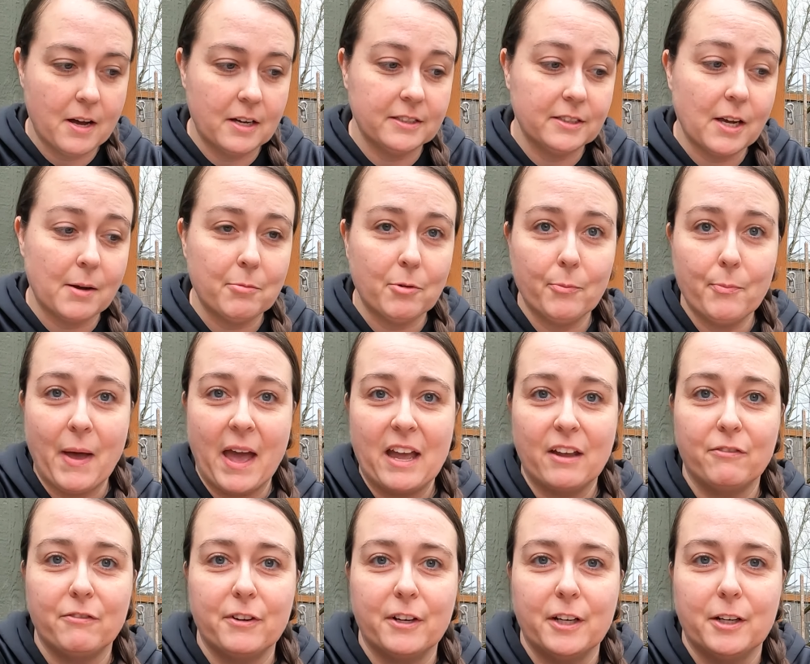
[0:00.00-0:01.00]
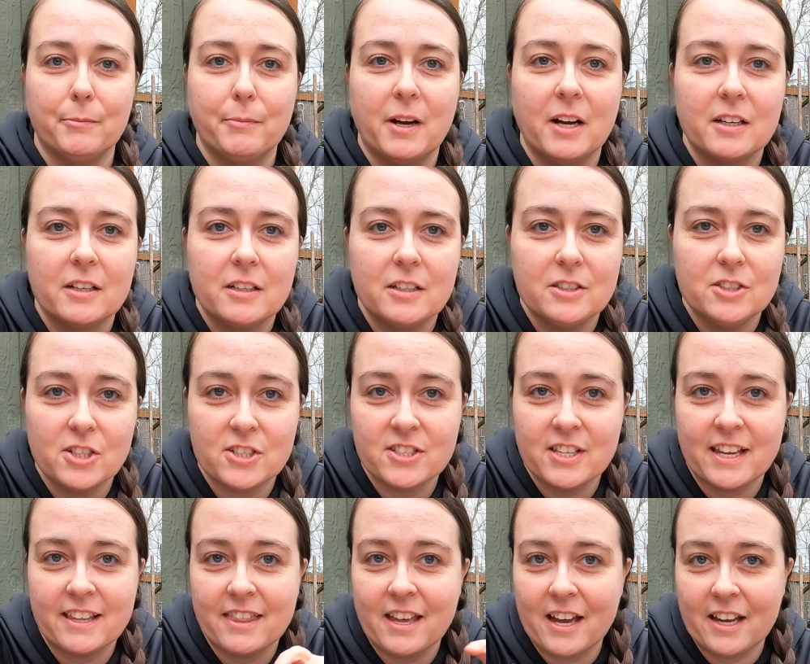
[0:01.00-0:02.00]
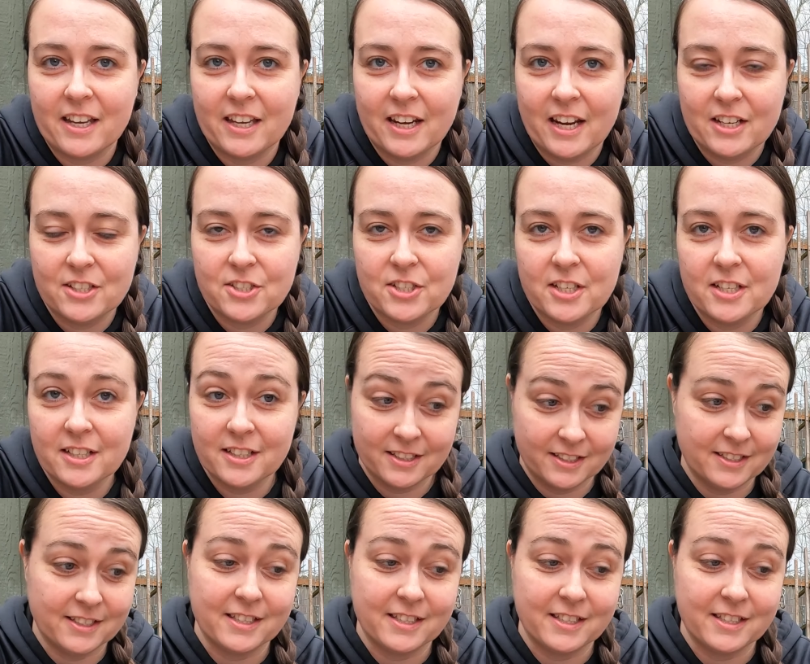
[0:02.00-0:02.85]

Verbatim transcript: a double bang for your buck, just like the echinacea.